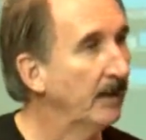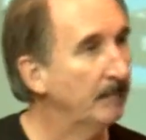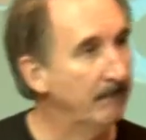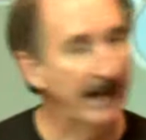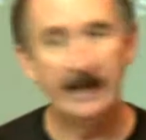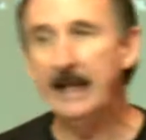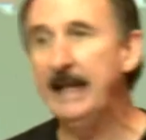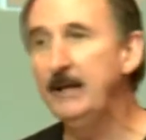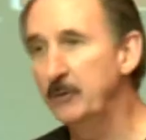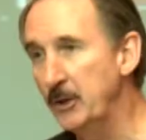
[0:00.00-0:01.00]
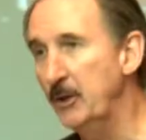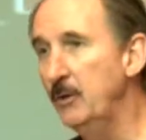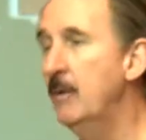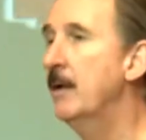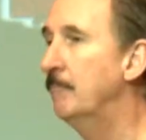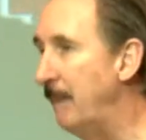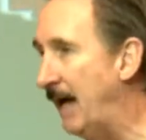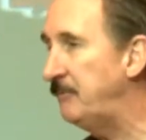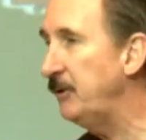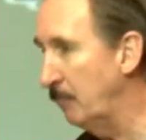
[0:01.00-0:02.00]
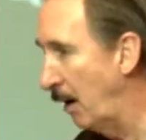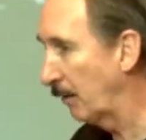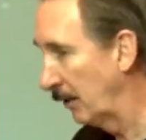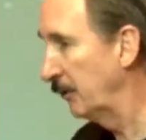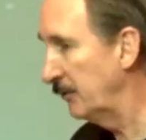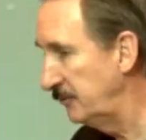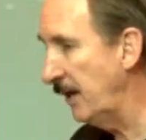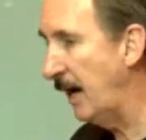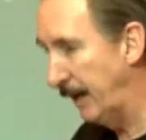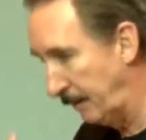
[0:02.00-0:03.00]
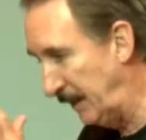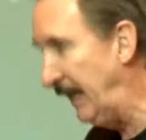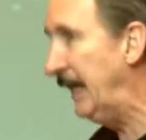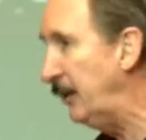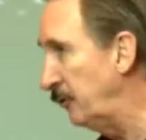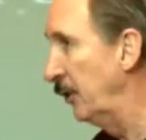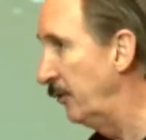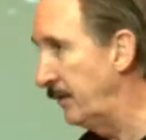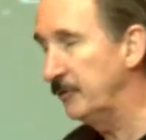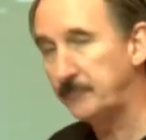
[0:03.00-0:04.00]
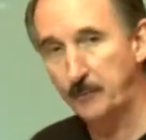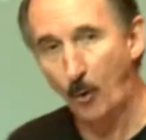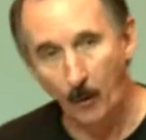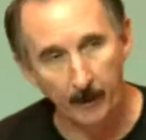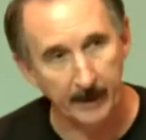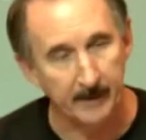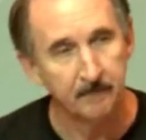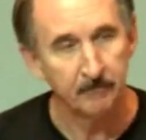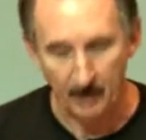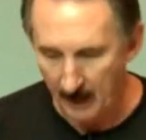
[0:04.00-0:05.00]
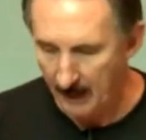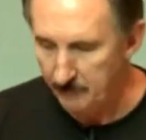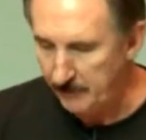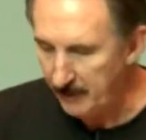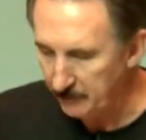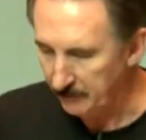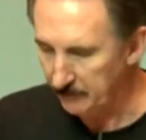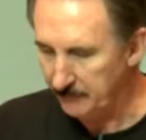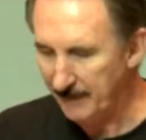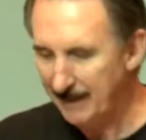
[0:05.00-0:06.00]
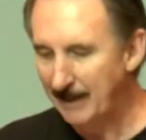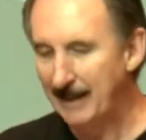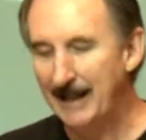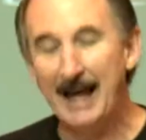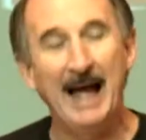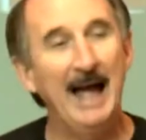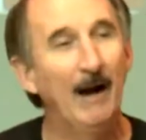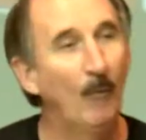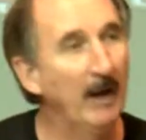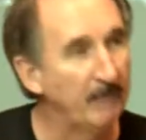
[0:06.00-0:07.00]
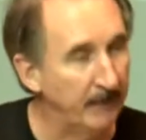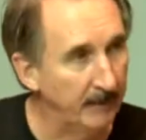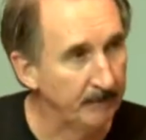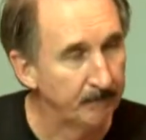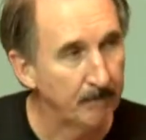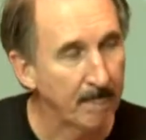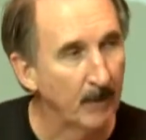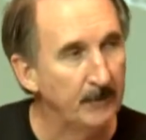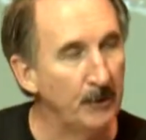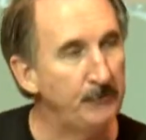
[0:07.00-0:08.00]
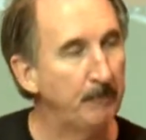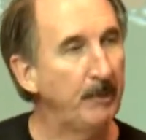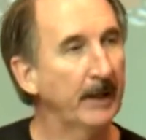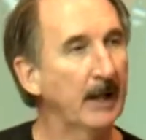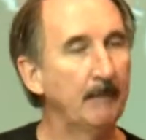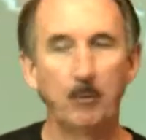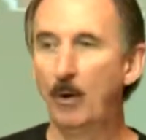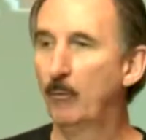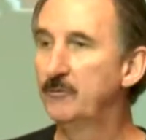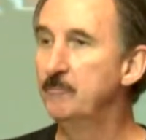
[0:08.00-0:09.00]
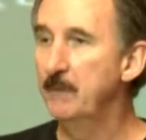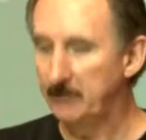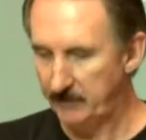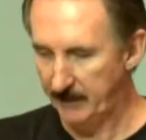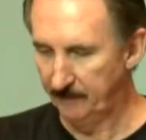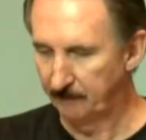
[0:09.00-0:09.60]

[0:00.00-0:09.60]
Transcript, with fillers: Man, he knew Matthew, Mark, Luke, and John. I mean, he knew the story of Jesus. However, did you pick up what was missing?